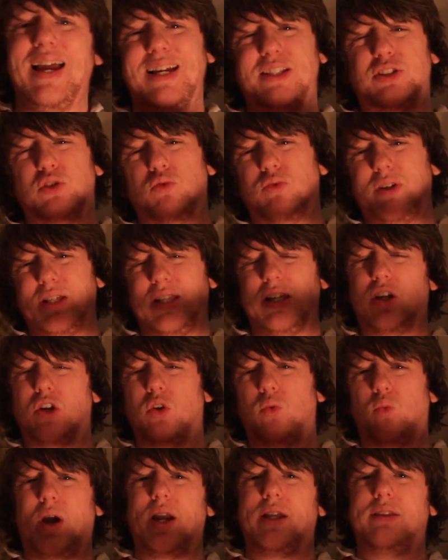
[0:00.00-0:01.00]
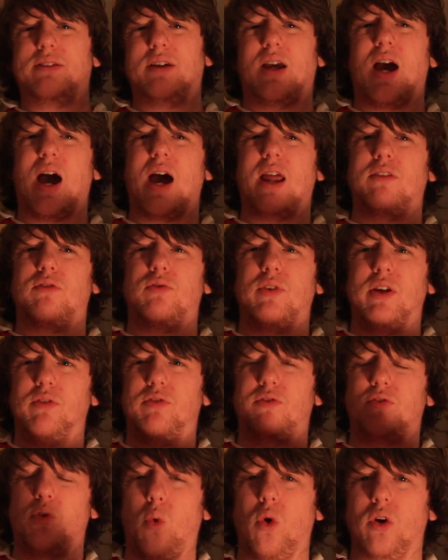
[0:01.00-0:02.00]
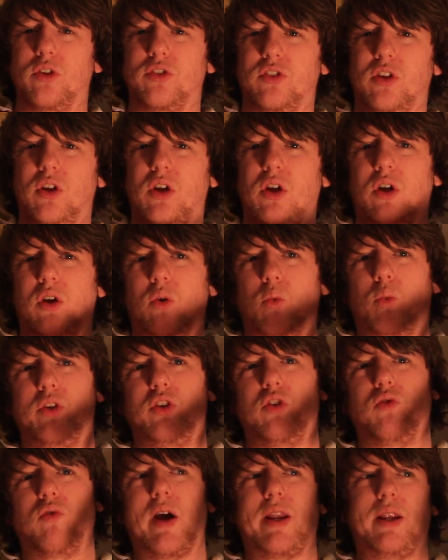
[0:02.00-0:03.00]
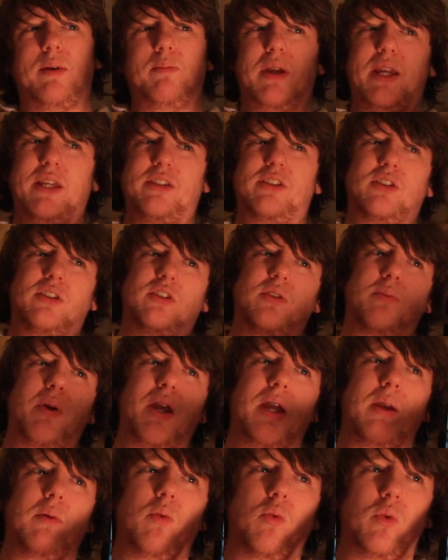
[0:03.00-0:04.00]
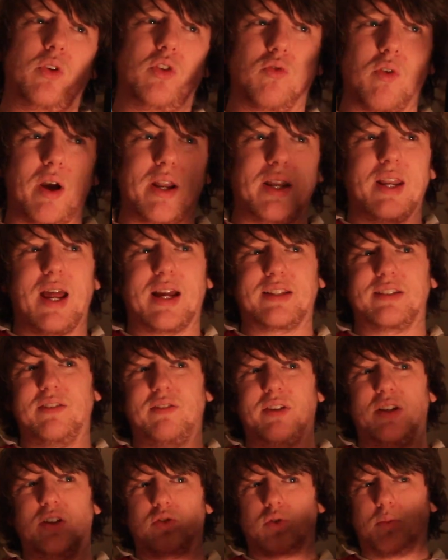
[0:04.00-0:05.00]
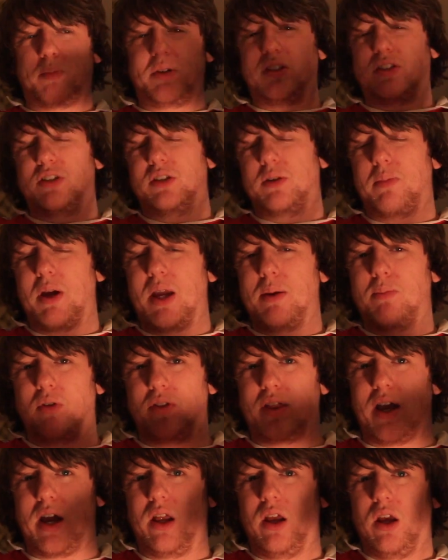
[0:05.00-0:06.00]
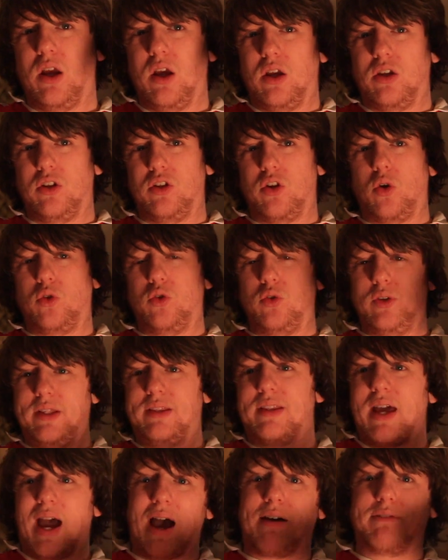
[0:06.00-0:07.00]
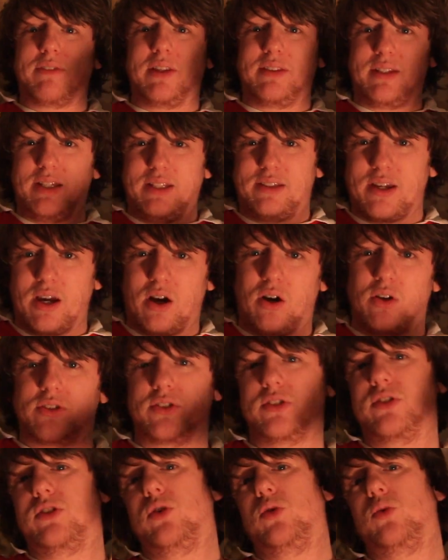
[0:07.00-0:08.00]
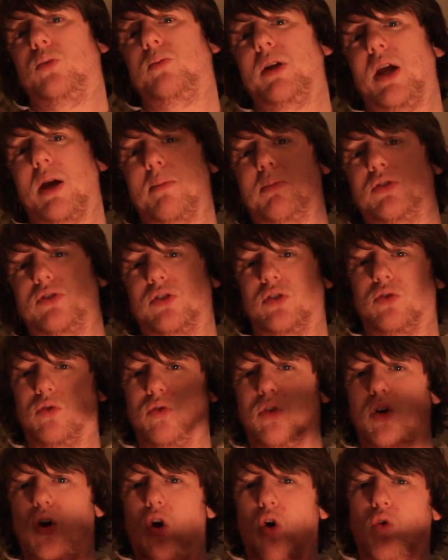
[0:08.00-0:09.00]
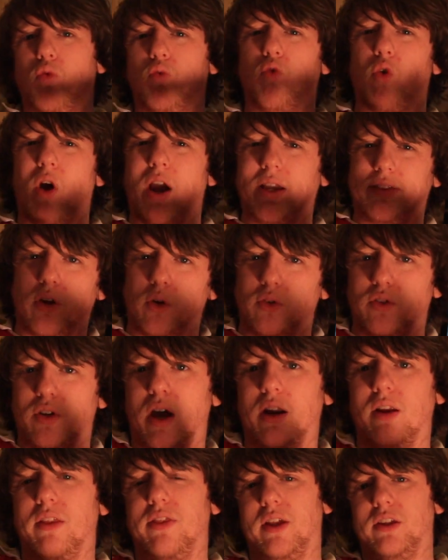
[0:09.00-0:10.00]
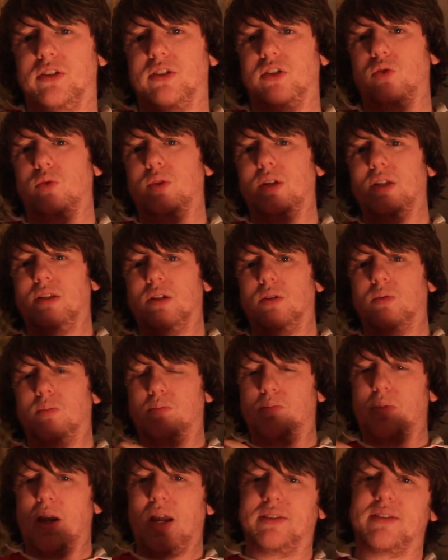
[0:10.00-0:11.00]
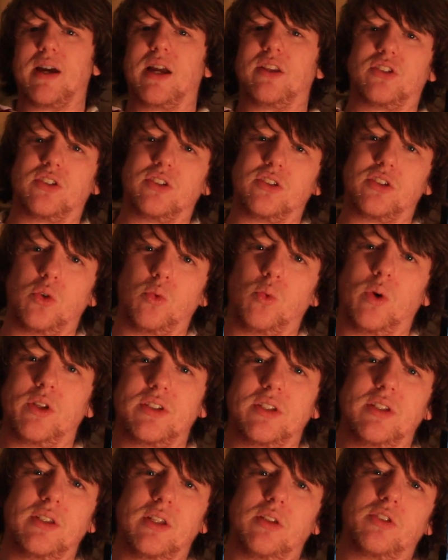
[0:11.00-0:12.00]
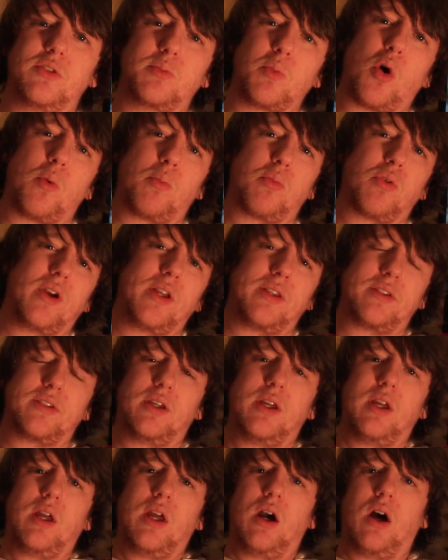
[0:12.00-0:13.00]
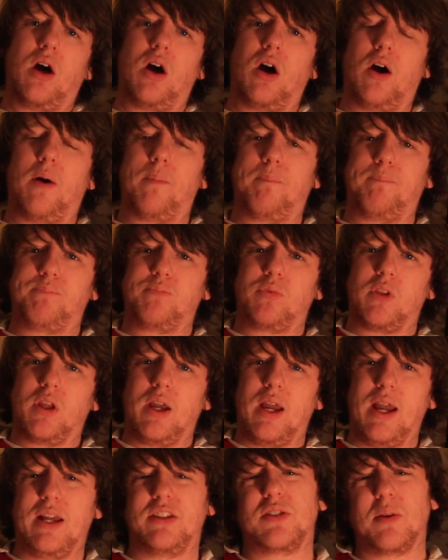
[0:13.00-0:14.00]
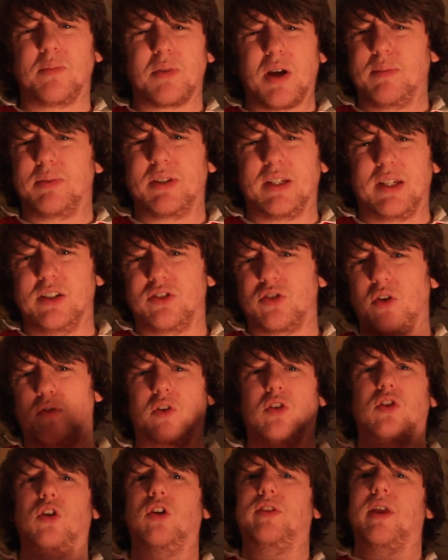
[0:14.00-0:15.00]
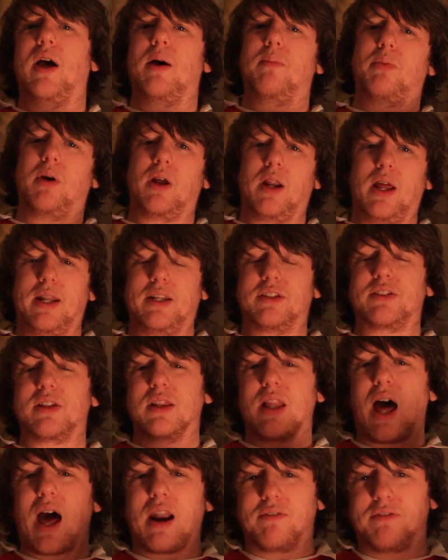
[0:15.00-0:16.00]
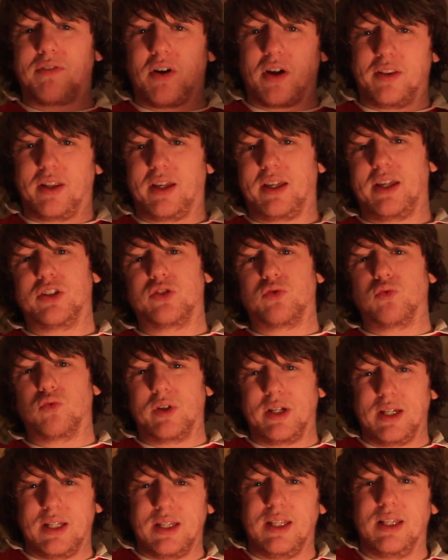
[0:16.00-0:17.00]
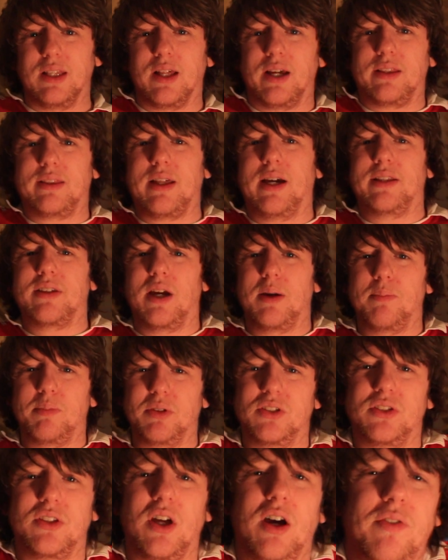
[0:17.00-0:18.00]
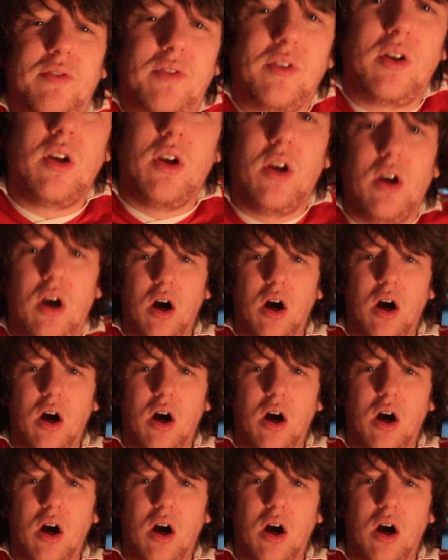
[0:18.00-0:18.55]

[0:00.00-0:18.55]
It's a really good way to kind of reinforce when you're writing pieces of paper, when you're writing activities or pieces of paper, that you need to have the details to be able to write those kind of things. You need to pay attention to what's in the small print. And sometimes the kids overlook that, and it's a lot of fun. The kids really like that type of stuff.